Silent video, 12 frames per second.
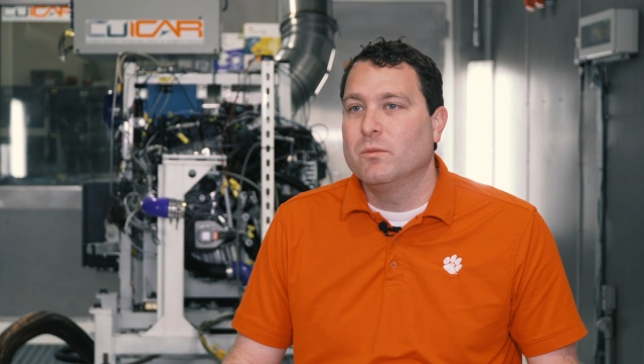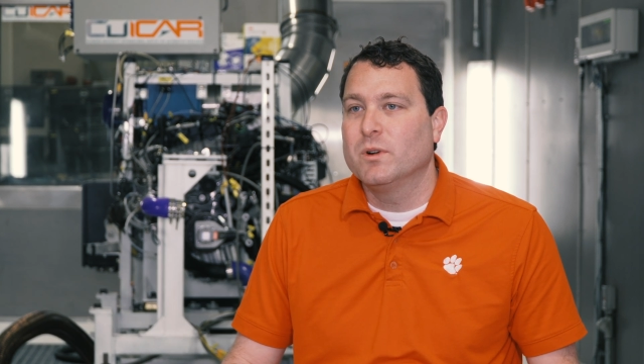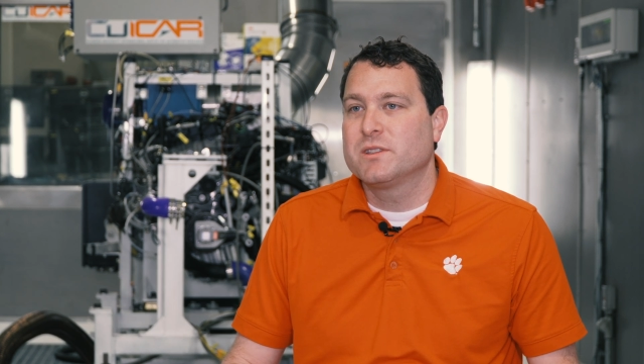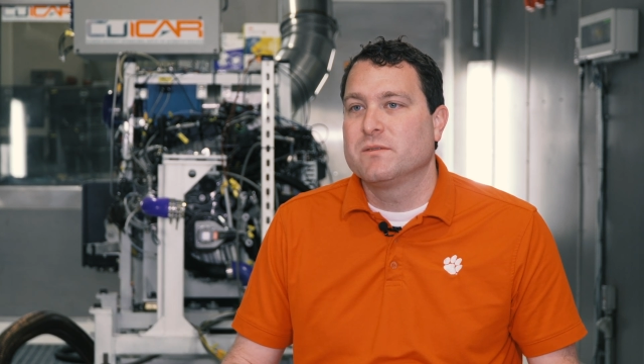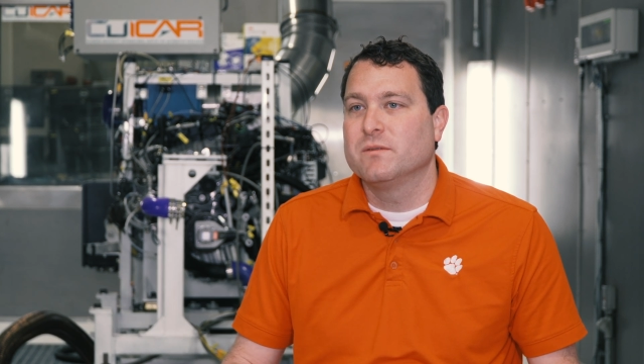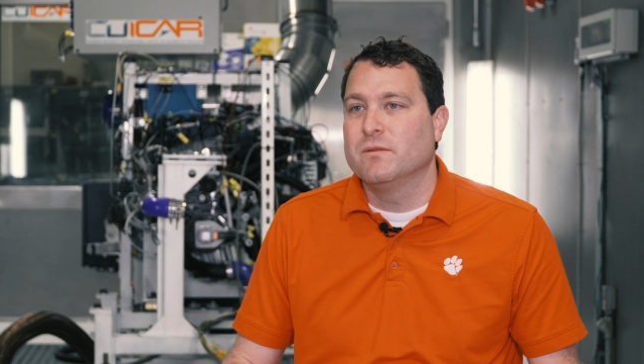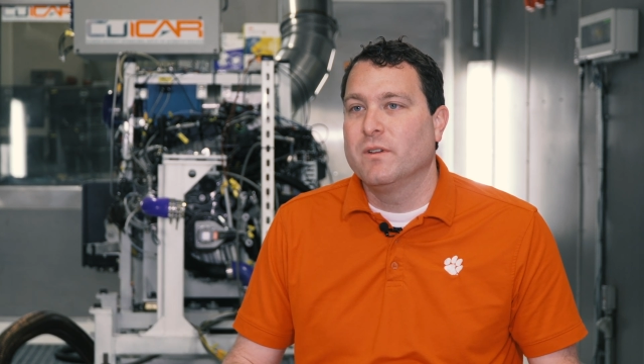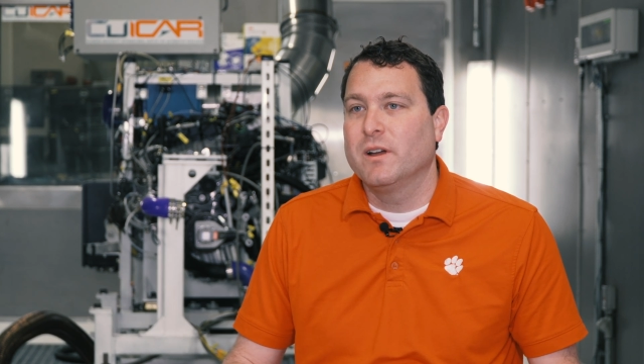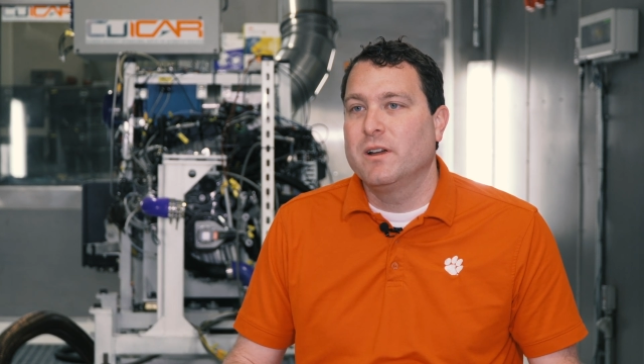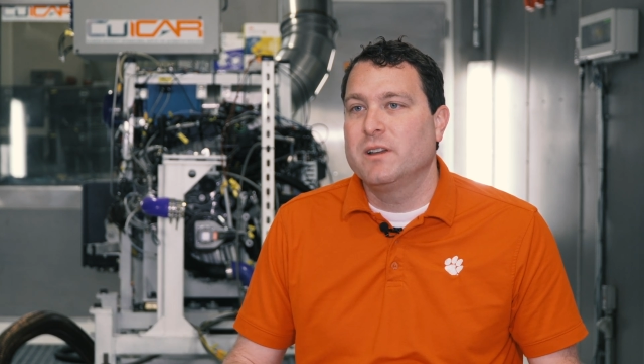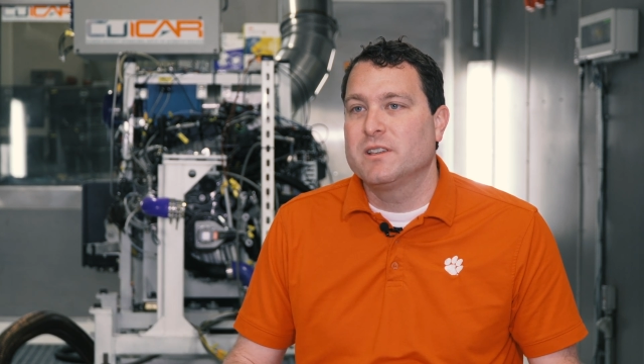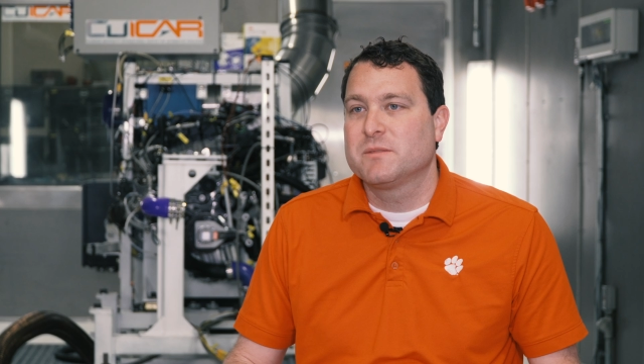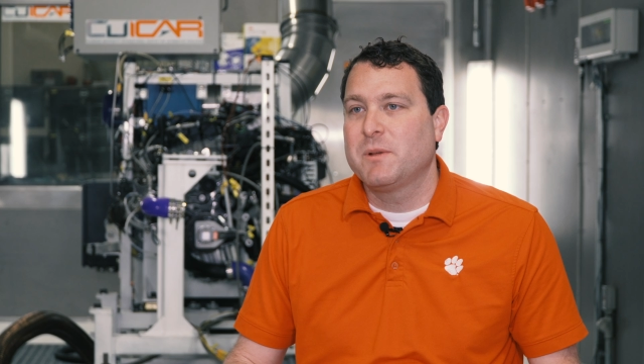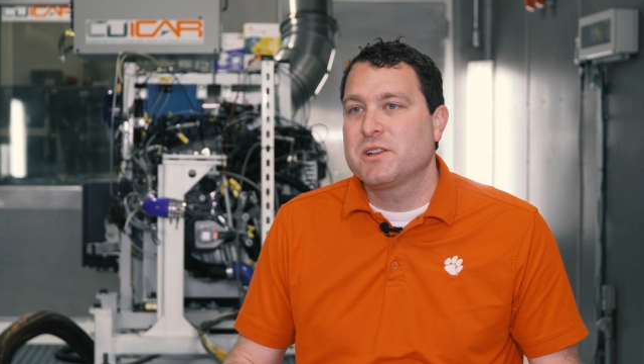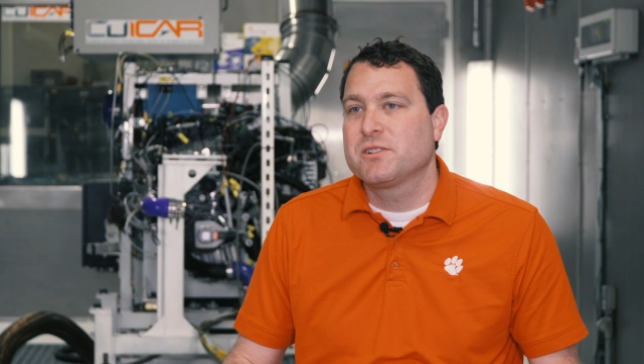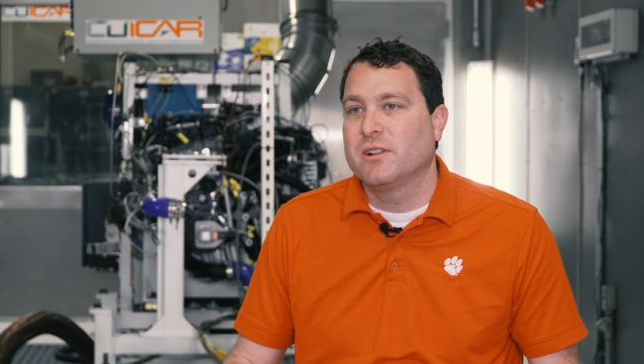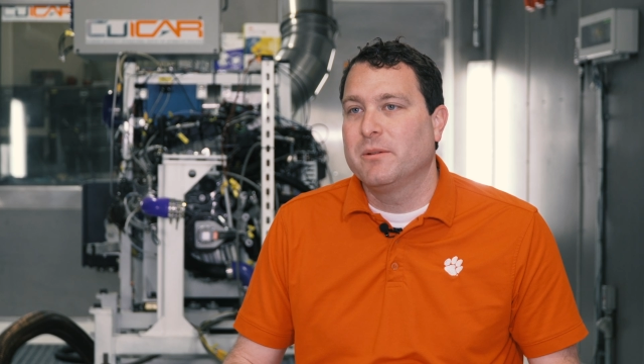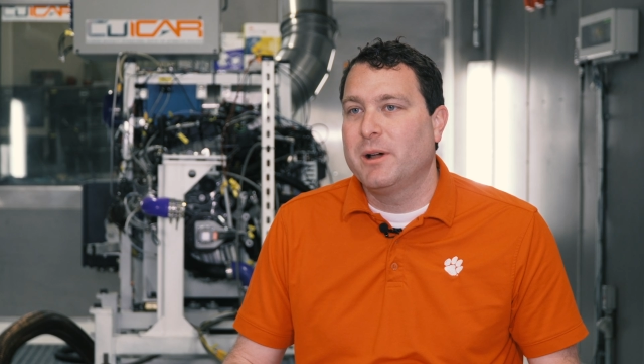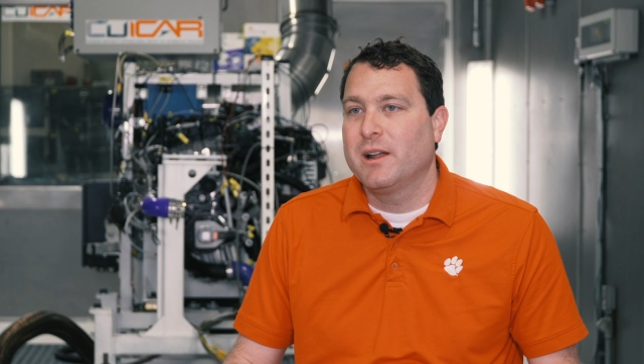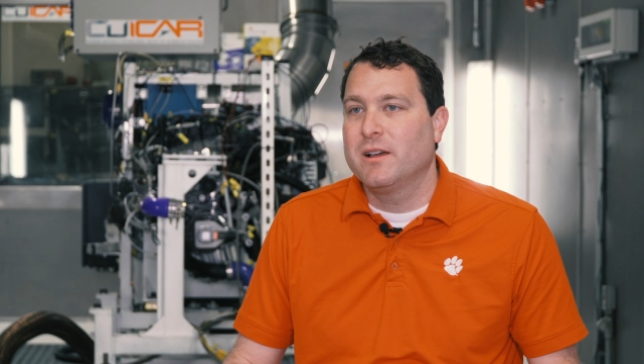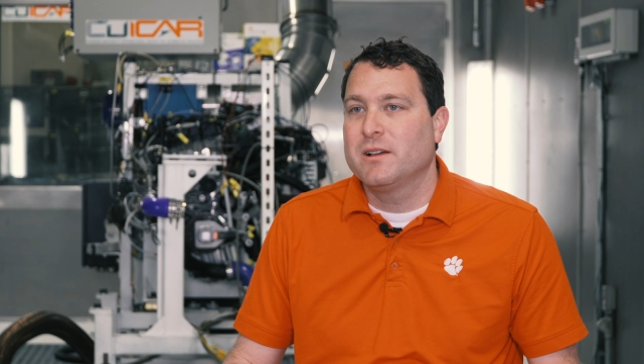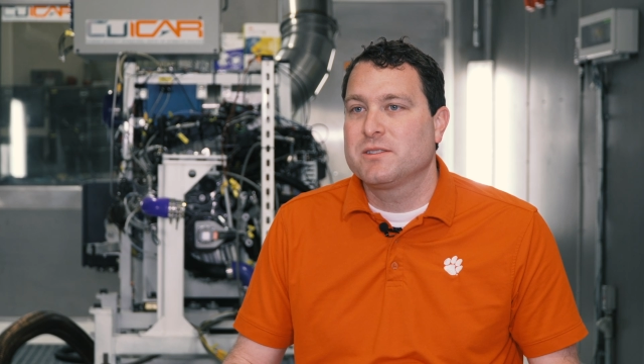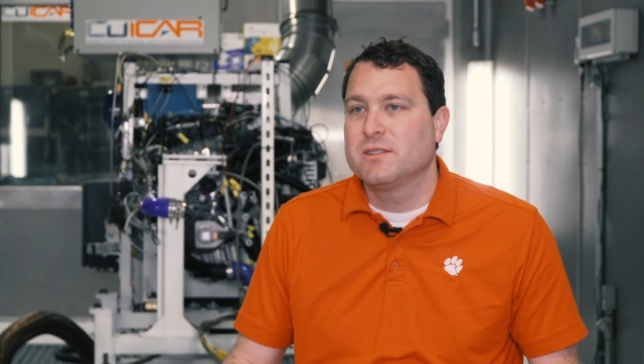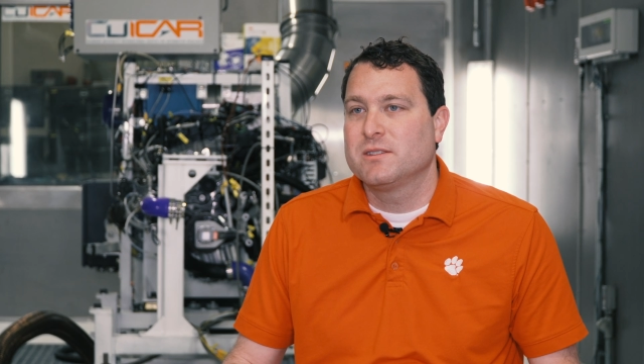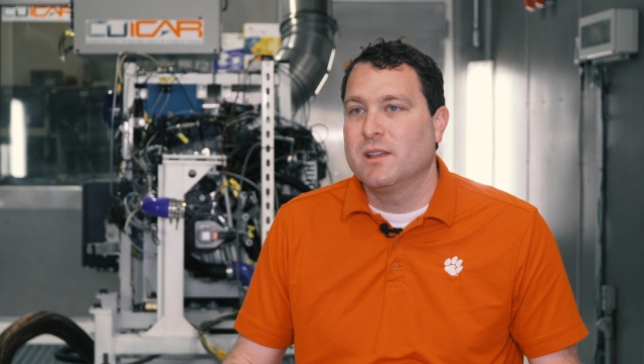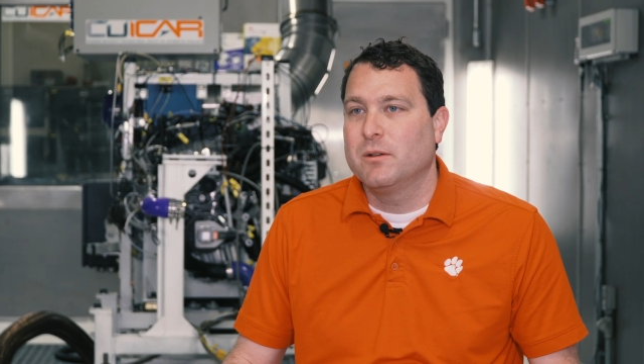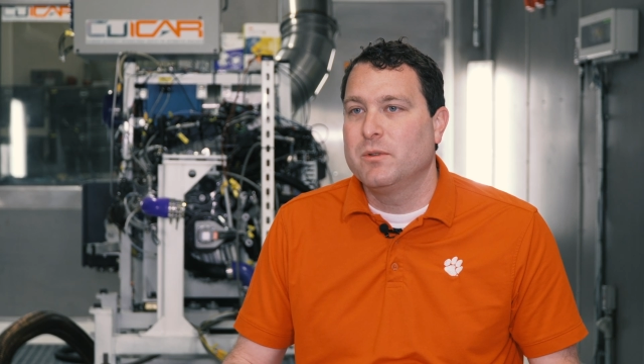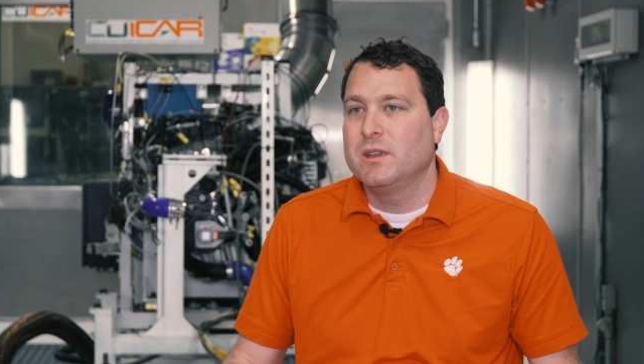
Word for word: what's very special about us is that